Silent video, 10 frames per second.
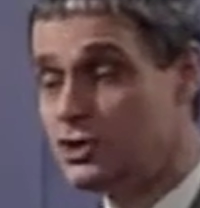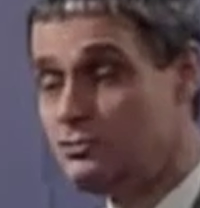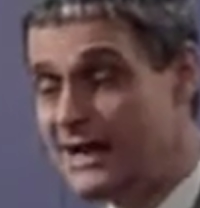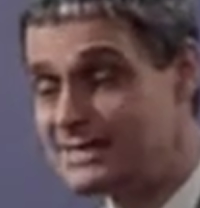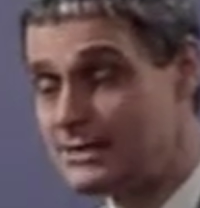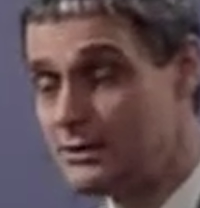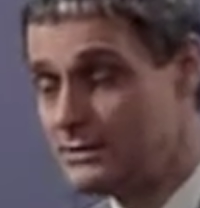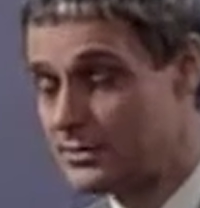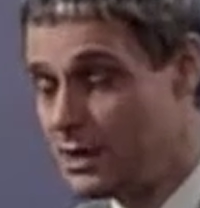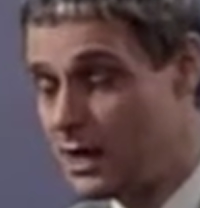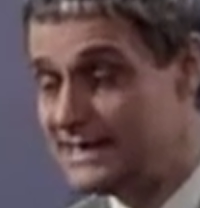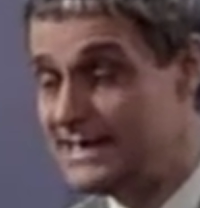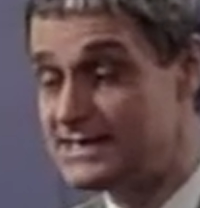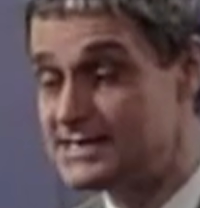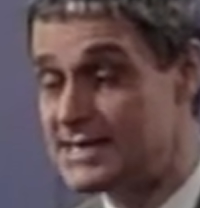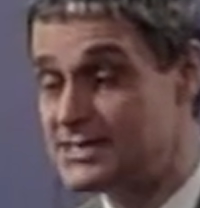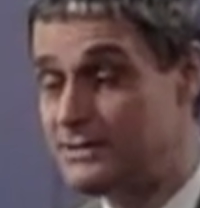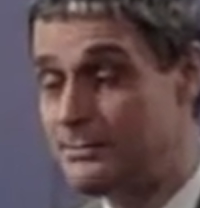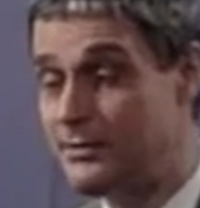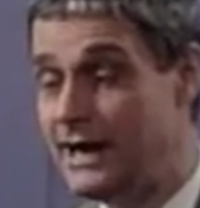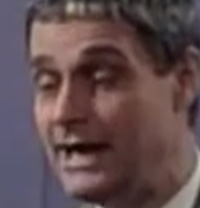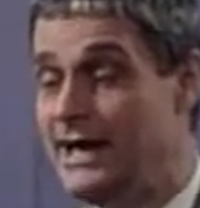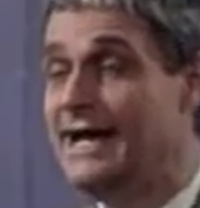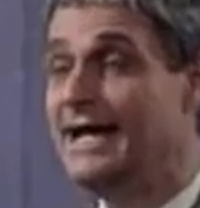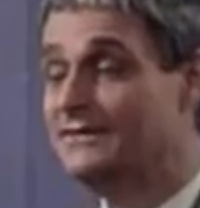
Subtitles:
to wrestle with God in intercessory prayer